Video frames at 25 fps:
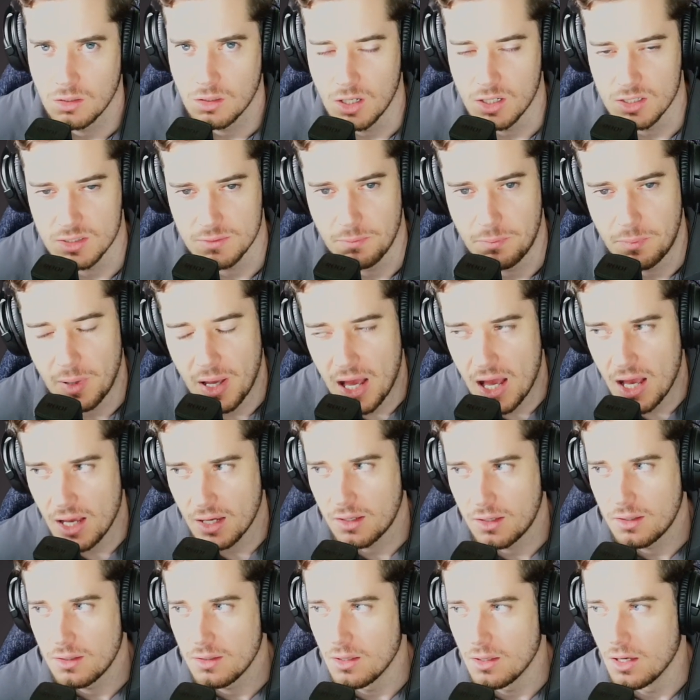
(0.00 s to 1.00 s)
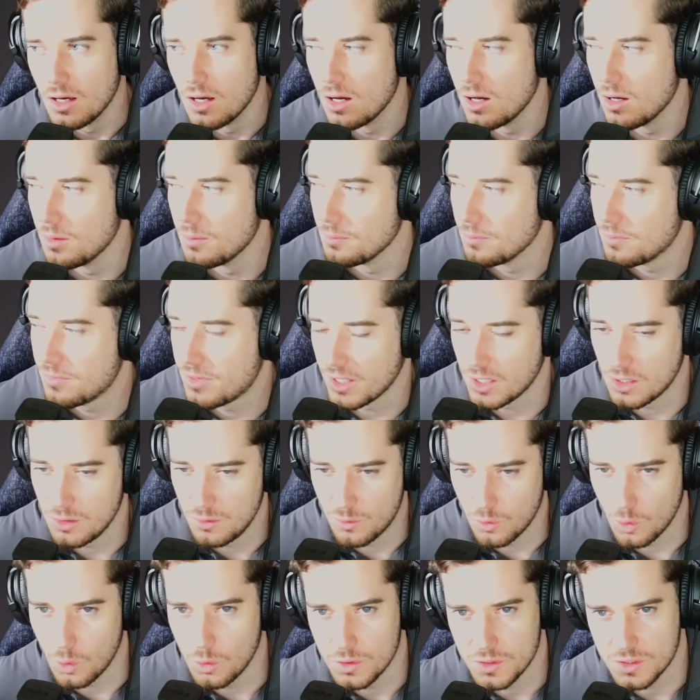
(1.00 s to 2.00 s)
Guys, I'm back. Thank
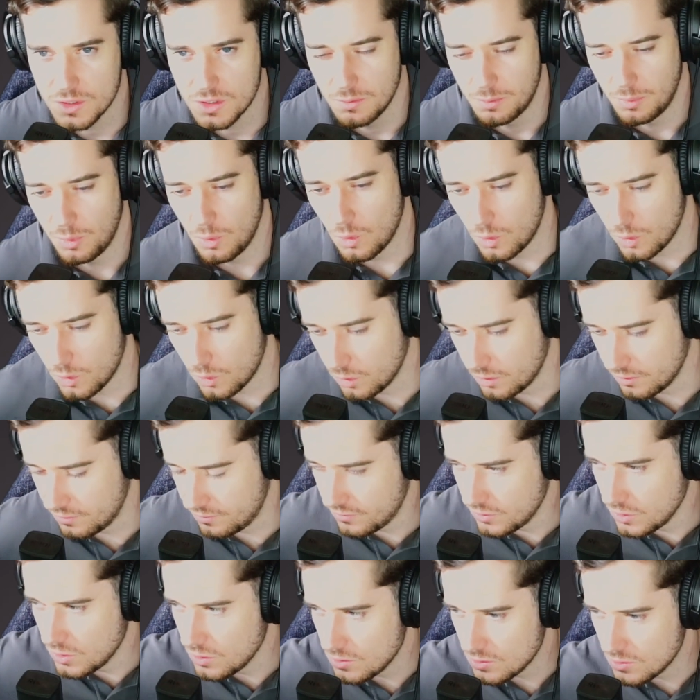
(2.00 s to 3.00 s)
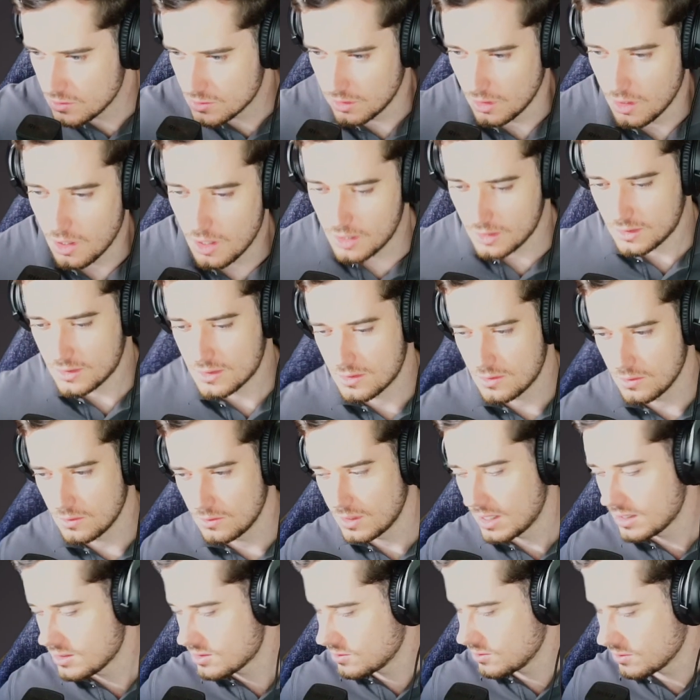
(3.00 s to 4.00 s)
you for all the support, all the views, likes,
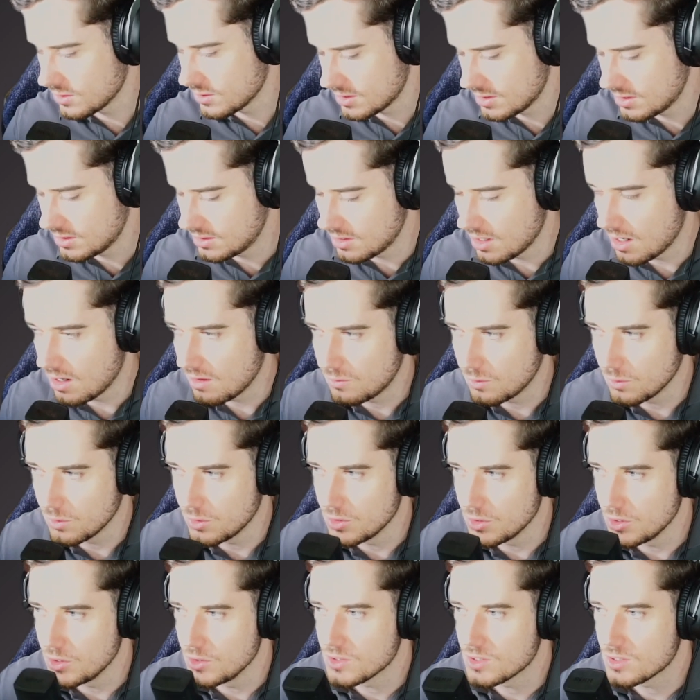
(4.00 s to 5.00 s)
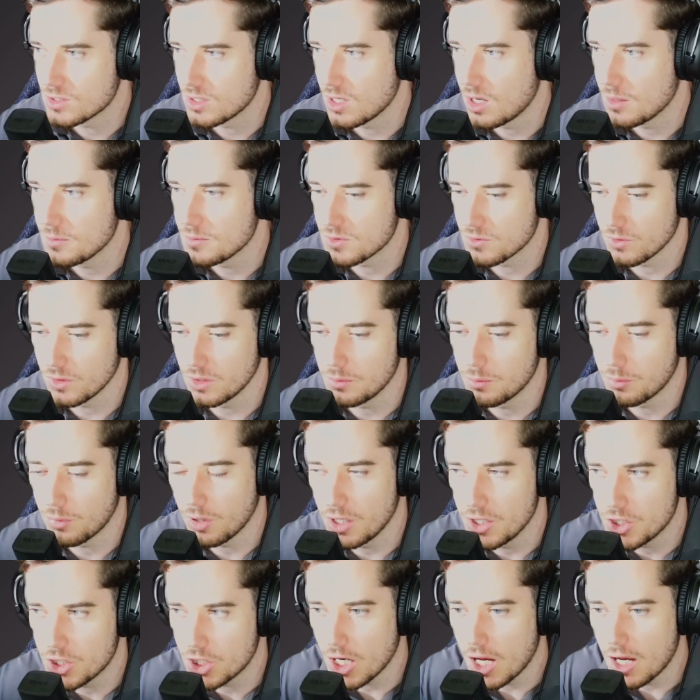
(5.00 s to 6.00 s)
all that sort of stuff, all the new subs. Really
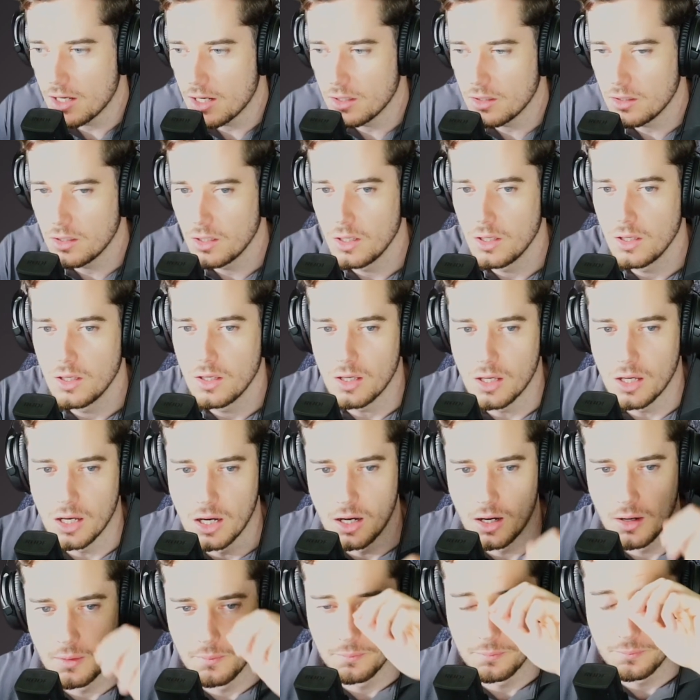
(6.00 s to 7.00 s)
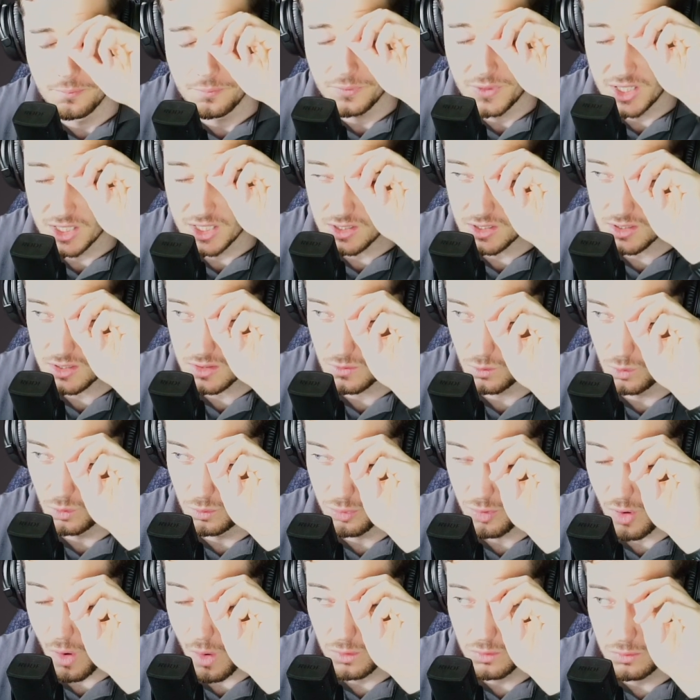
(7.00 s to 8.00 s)
appreciate it. This will
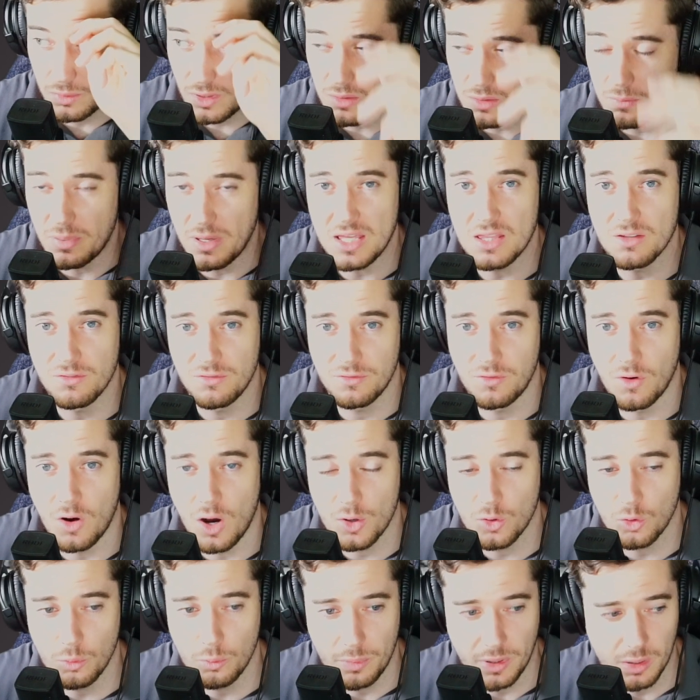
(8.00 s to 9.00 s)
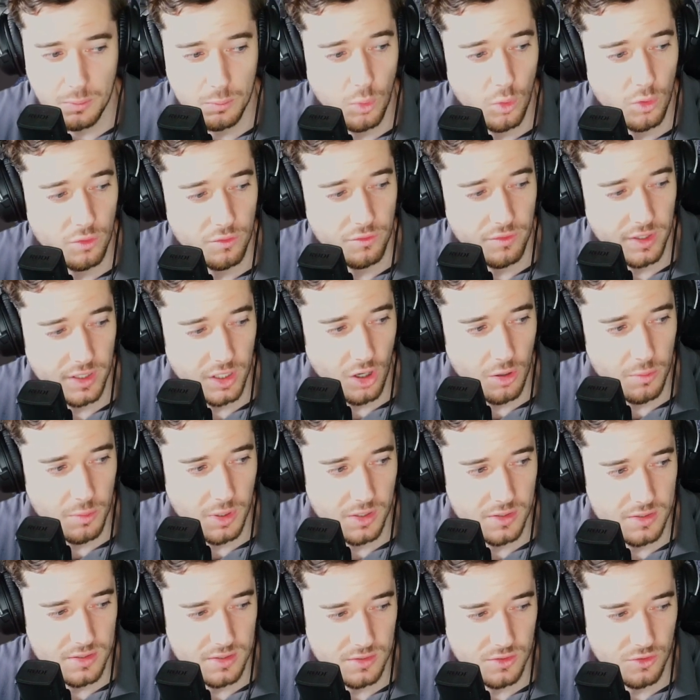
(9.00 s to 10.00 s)
probably be the final big board video
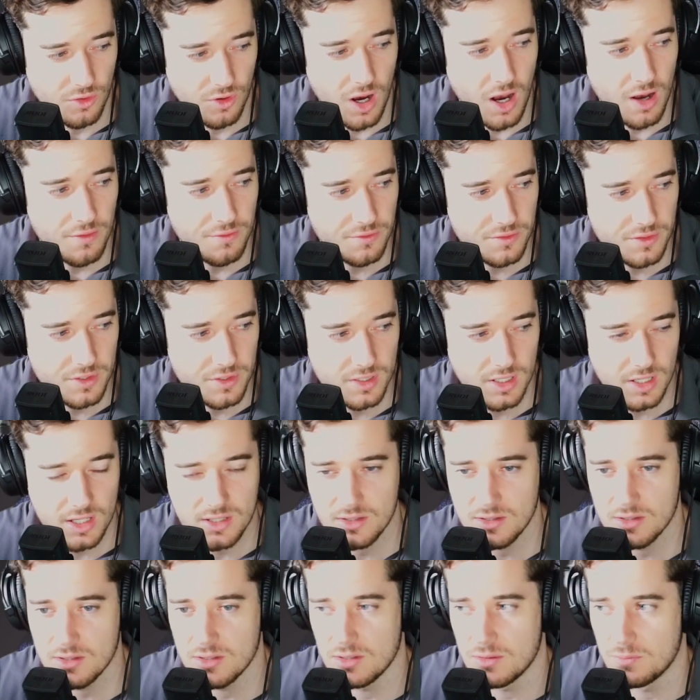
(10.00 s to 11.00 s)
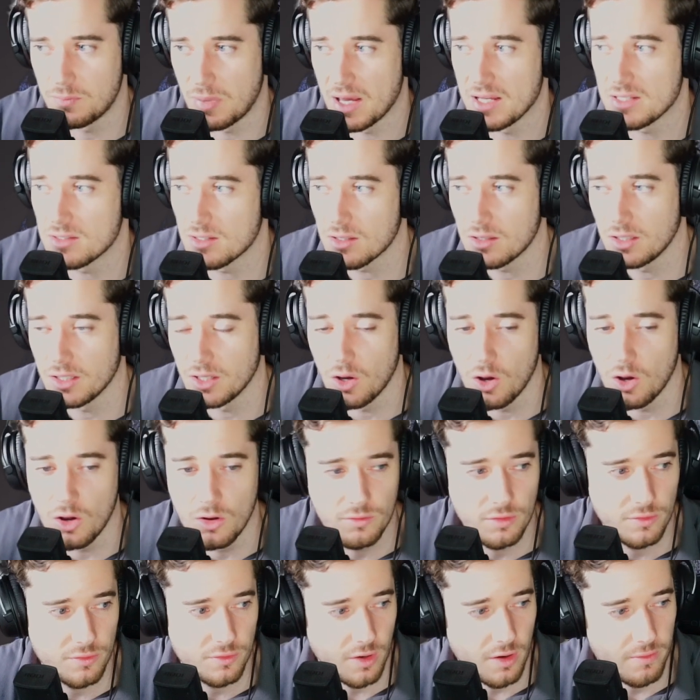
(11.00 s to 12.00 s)
because draft season's basically
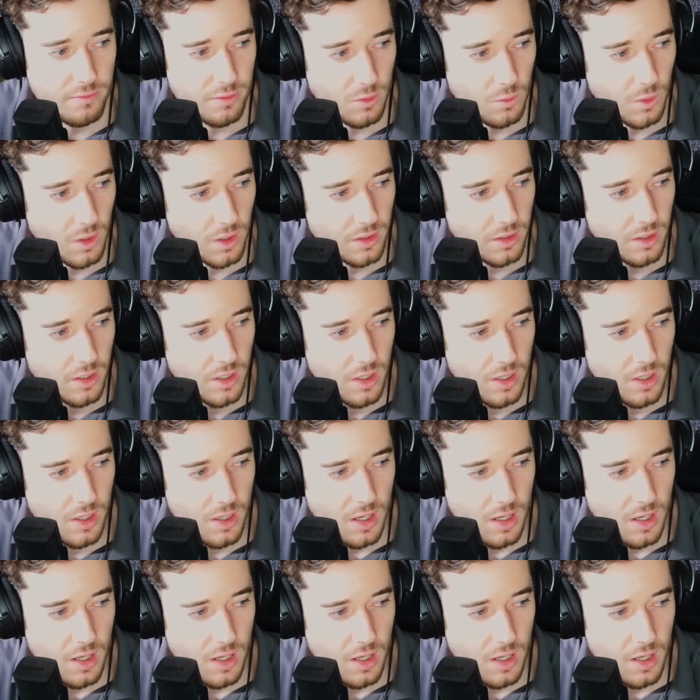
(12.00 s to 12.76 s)
over for everyone.